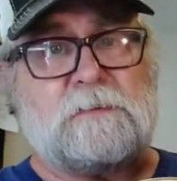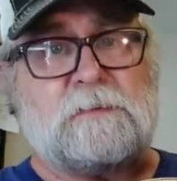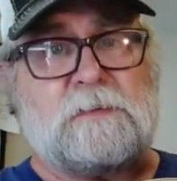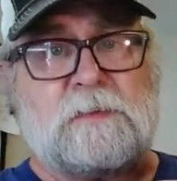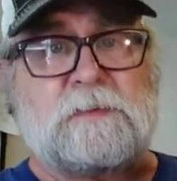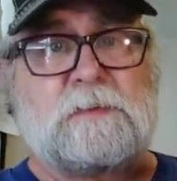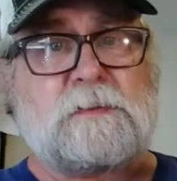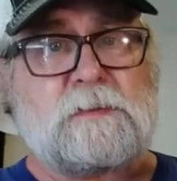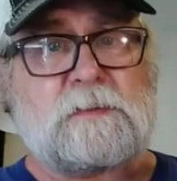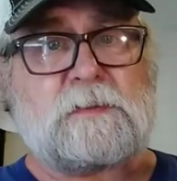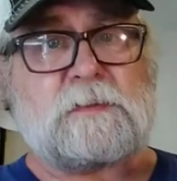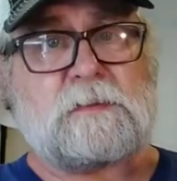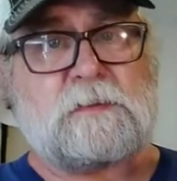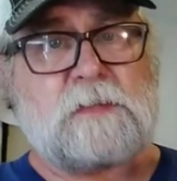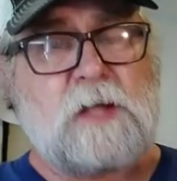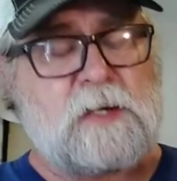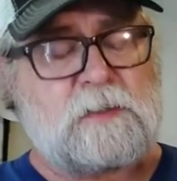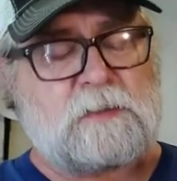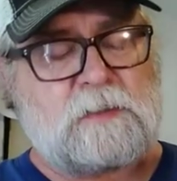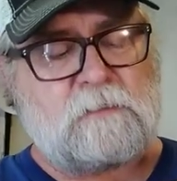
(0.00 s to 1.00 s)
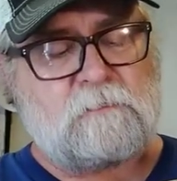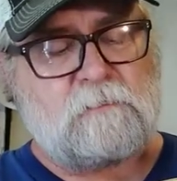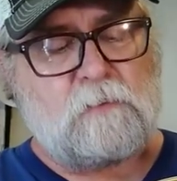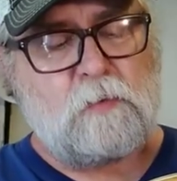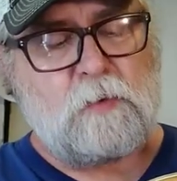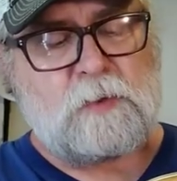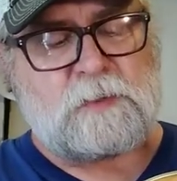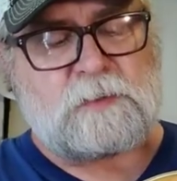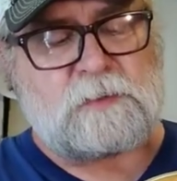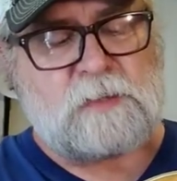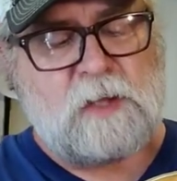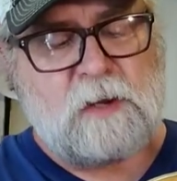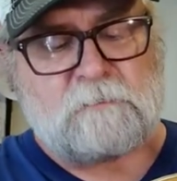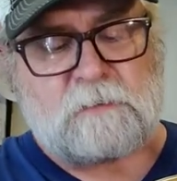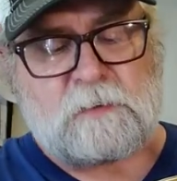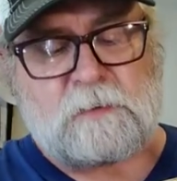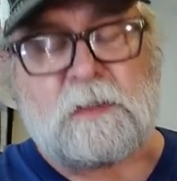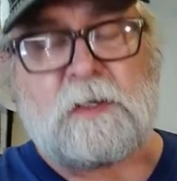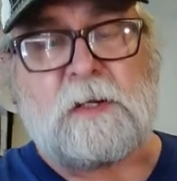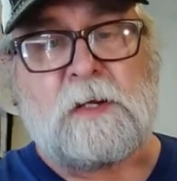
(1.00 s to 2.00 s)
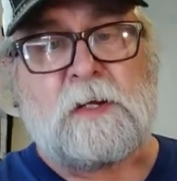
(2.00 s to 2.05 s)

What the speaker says: This is 1947.